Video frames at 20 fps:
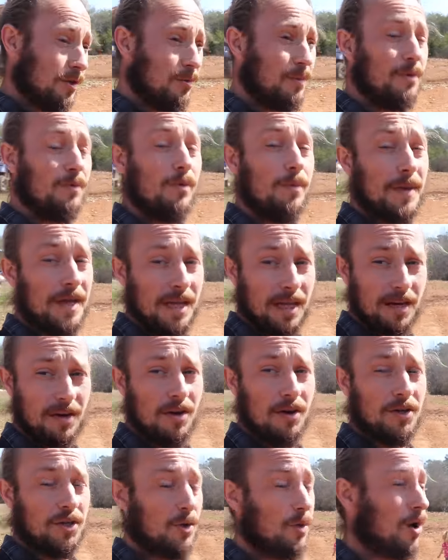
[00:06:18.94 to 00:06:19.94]
year we will be getting
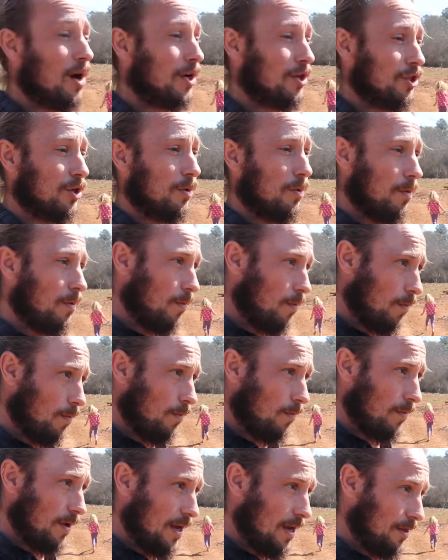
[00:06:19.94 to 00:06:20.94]
our squash
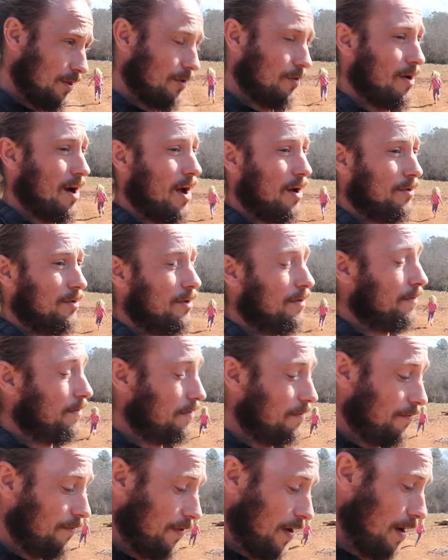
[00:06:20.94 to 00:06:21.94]
in the ground
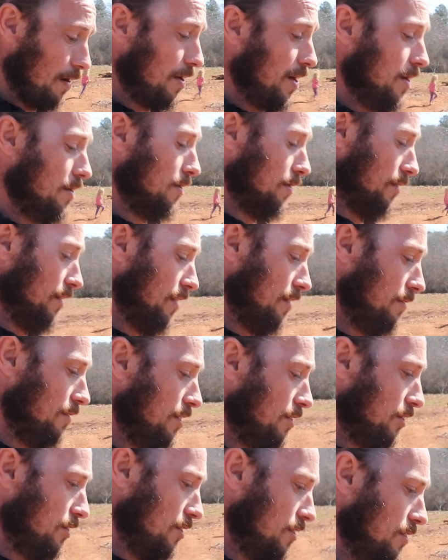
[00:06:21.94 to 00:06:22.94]
very early this